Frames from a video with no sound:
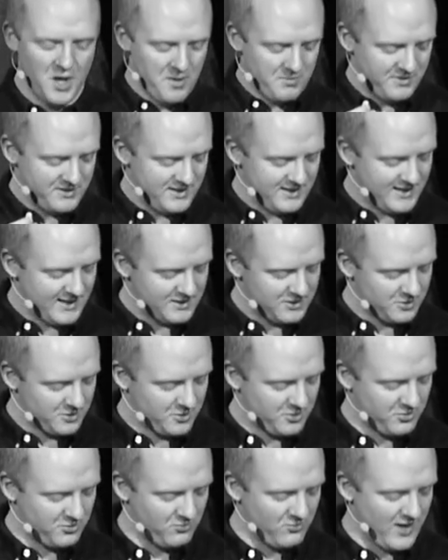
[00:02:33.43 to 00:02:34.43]
but to get the
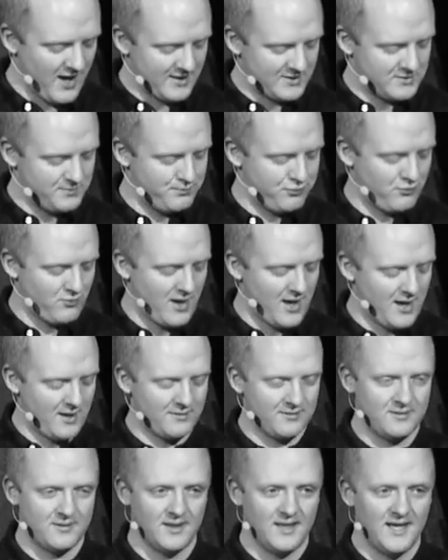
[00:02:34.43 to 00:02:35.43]
correct
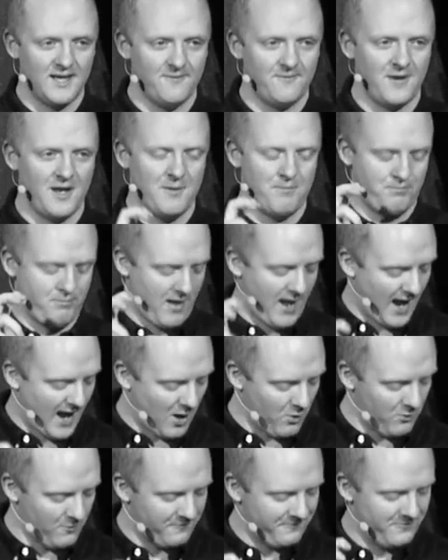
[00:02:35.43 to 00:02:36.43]
breath to give a
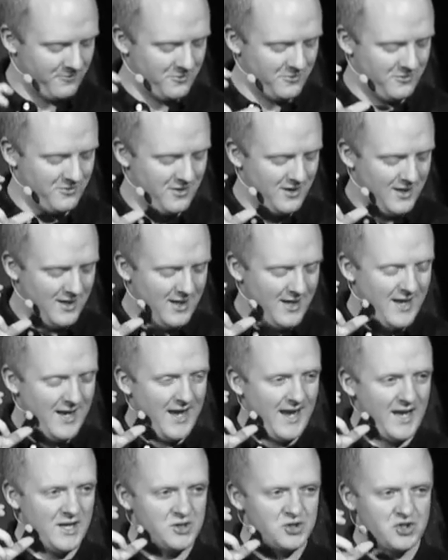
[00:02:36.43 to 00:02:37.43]
powerful
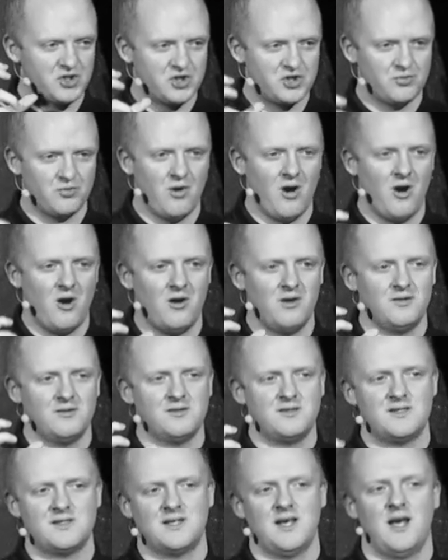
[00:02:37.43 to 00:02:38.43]
and
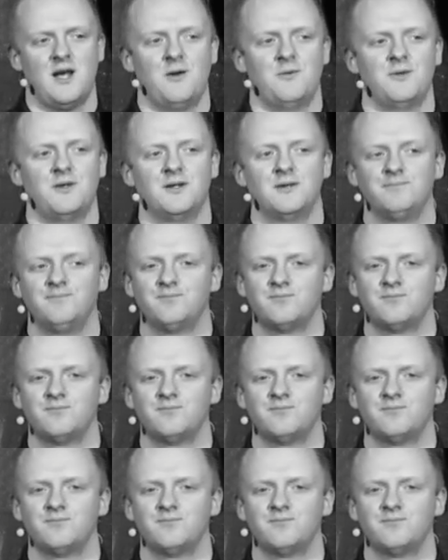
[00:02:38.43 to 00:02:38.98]
strong sound.